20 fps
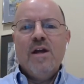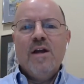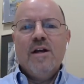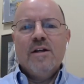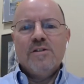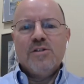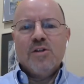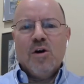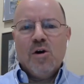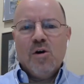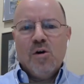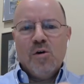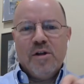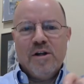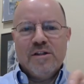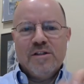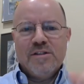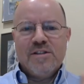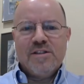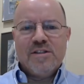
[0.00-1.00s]
So
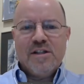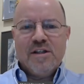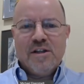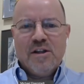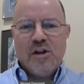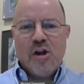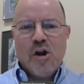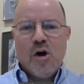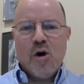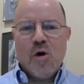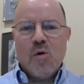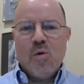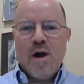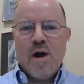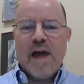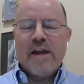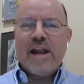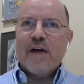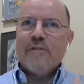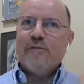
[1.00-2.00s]
there's, you know,
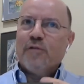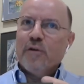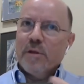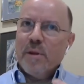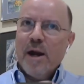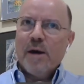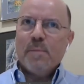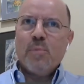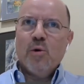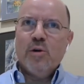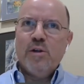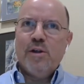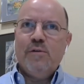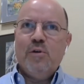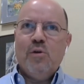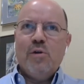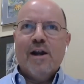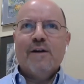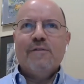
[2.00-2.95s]
and from their point of view,